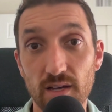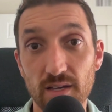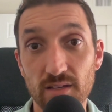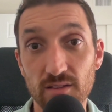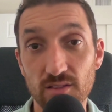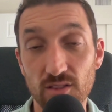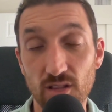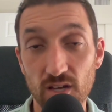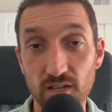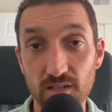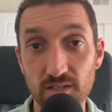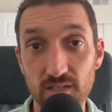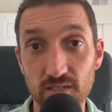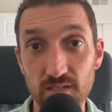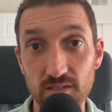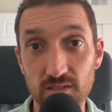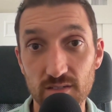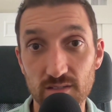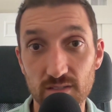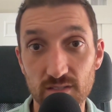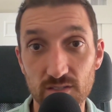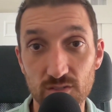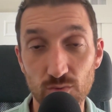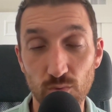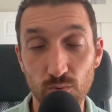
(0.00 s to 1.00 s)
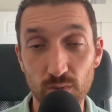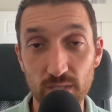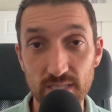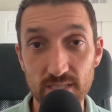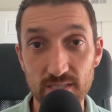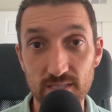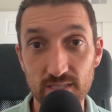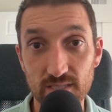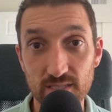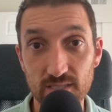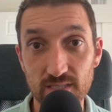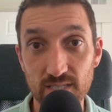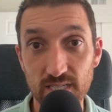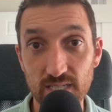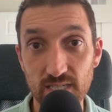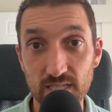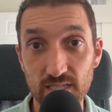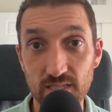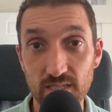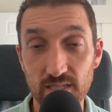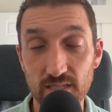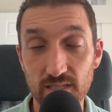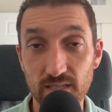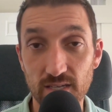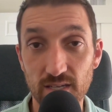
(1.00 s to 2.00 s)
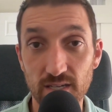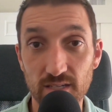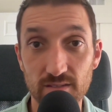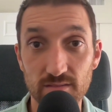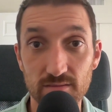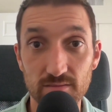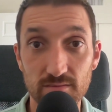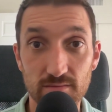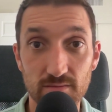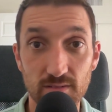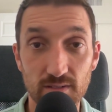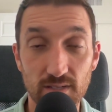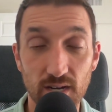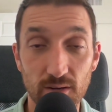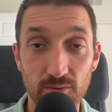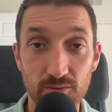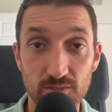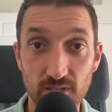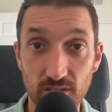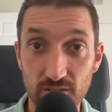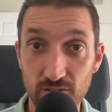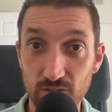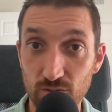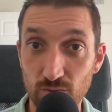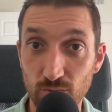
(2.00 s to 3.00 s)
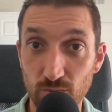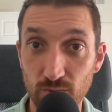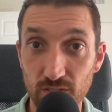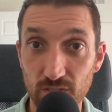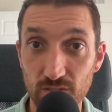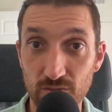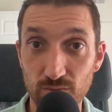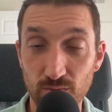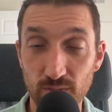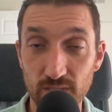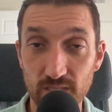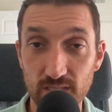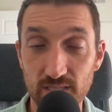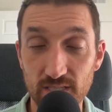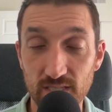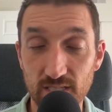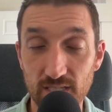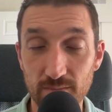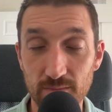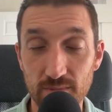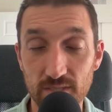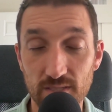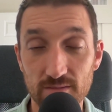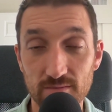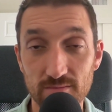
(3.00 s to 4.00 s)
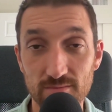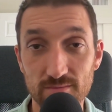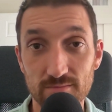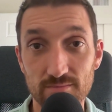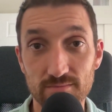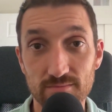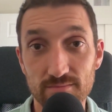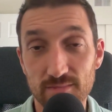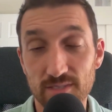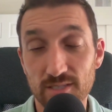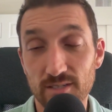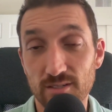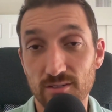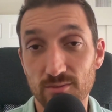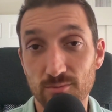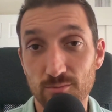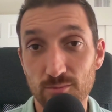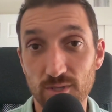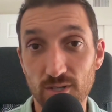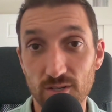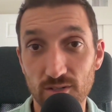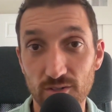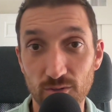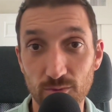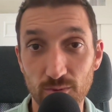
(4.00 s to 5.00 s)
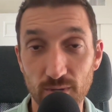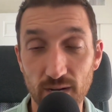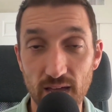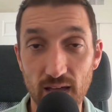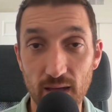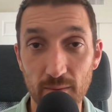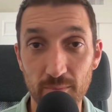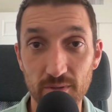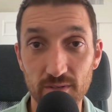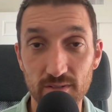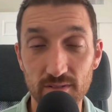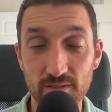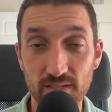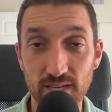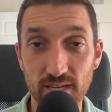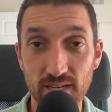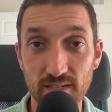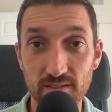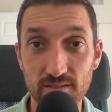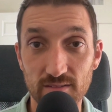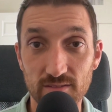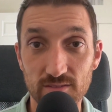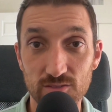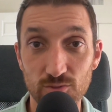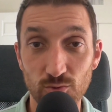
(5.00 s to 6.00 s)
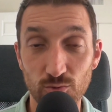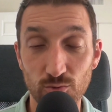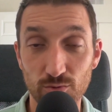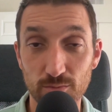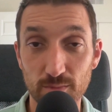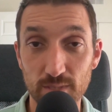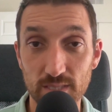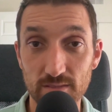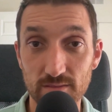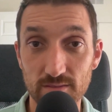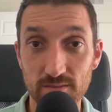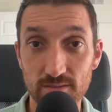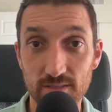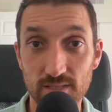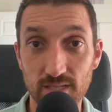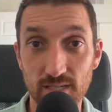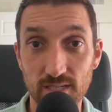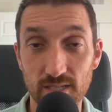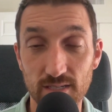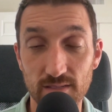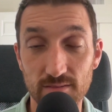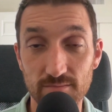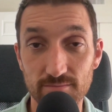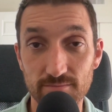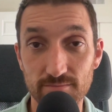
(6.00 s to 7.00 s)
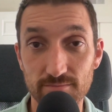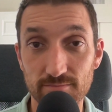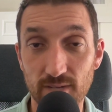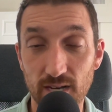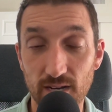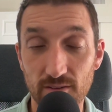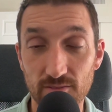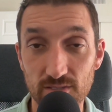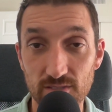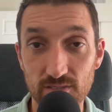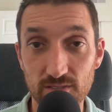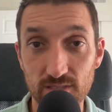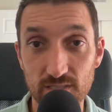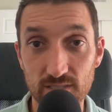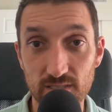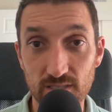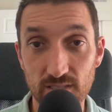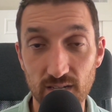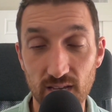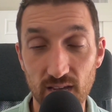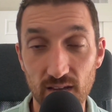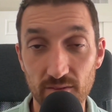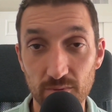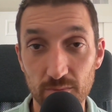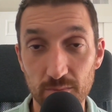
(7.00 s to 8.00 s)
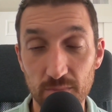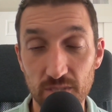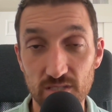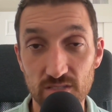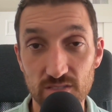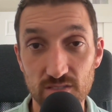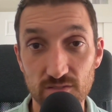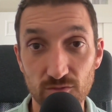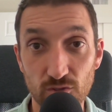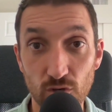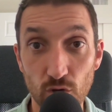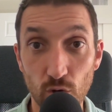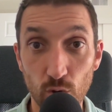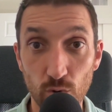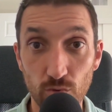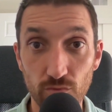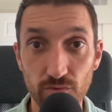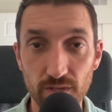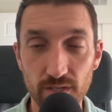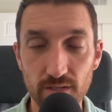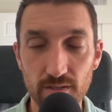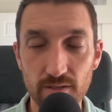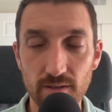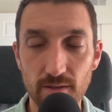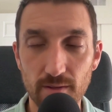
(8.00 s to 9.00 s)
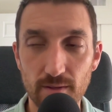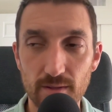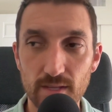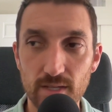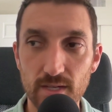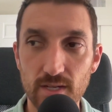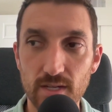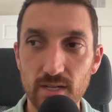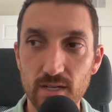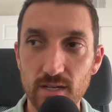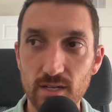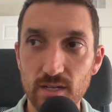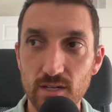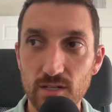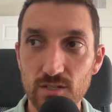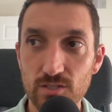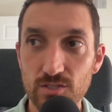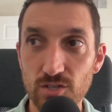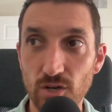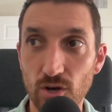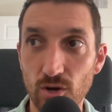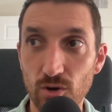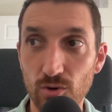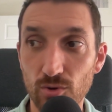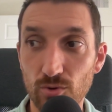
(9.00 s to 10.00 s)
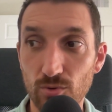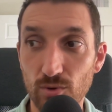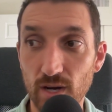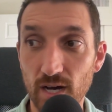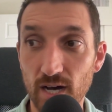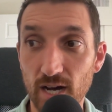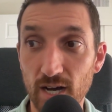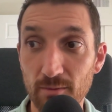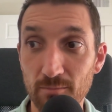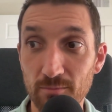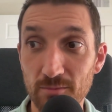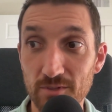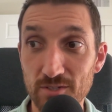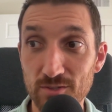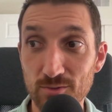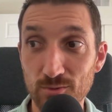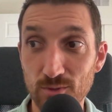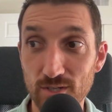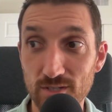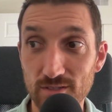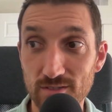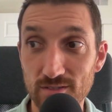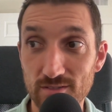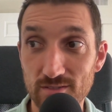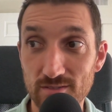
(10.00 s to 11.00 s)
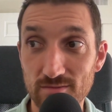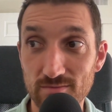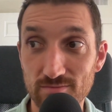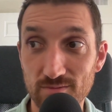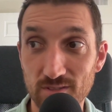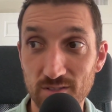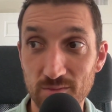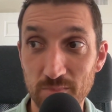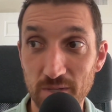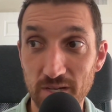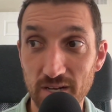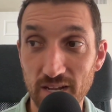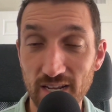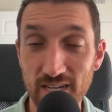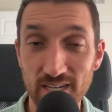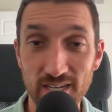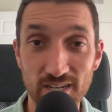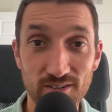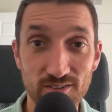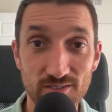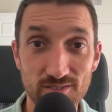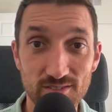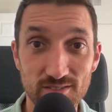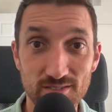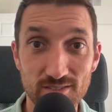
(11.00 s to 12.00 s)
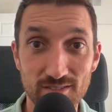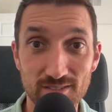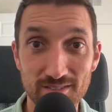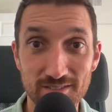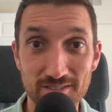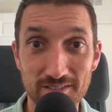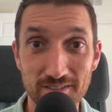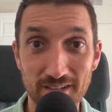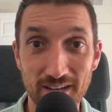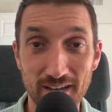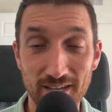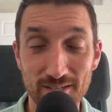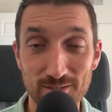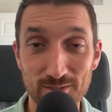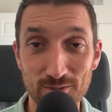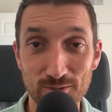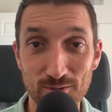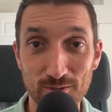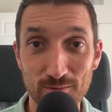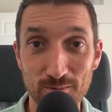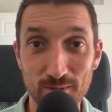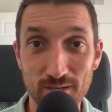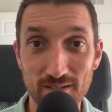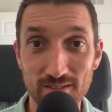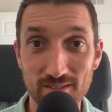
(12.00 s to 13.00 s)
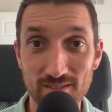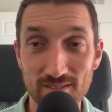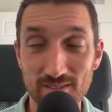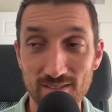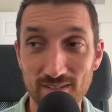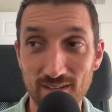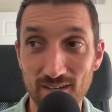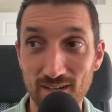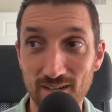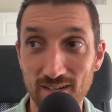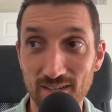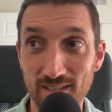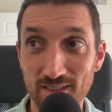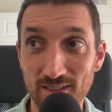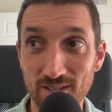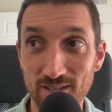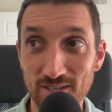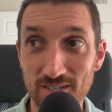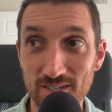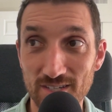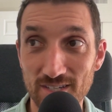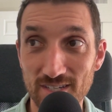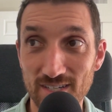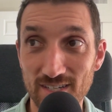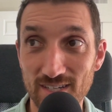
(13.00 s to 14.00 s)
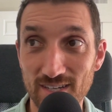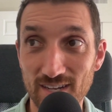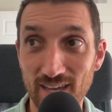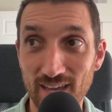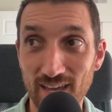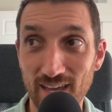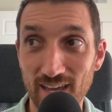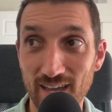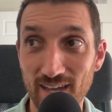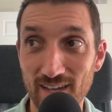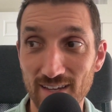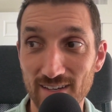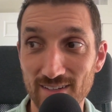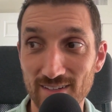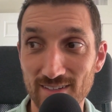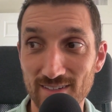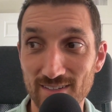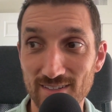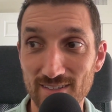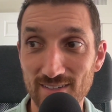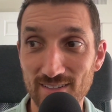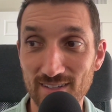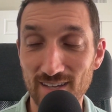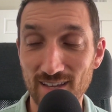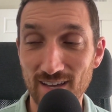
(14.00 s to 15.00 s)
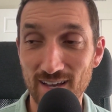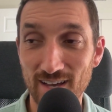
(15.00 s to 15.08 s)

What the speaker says: in London in 2016, and then I was on the 2020 team, and we all know what happened. That tournament obviously didn't happen because of COVID. So it'd been 8 years since the last tournament in London, and